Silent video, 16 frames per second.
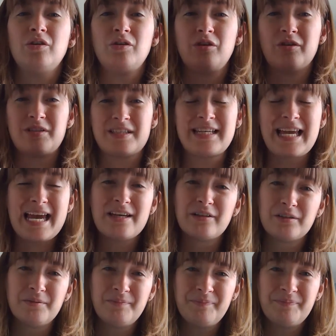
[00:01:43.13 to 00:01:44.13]
You
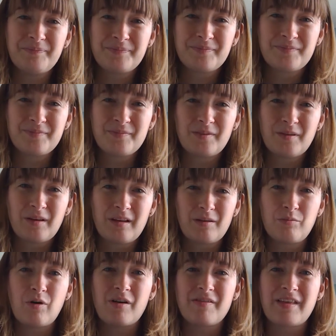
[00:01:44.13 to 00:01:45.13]
scale
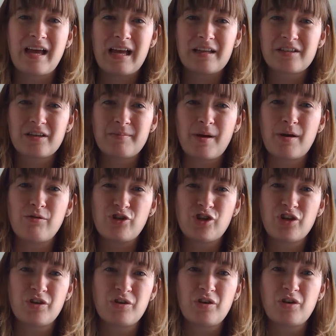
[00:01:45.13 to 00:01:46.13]
what that
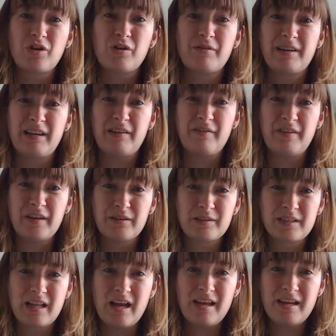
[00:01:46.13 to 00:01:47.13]
emotion currently
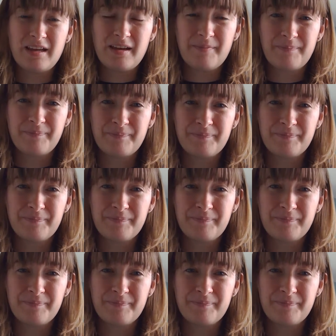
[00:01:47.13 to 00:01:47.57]
feels like,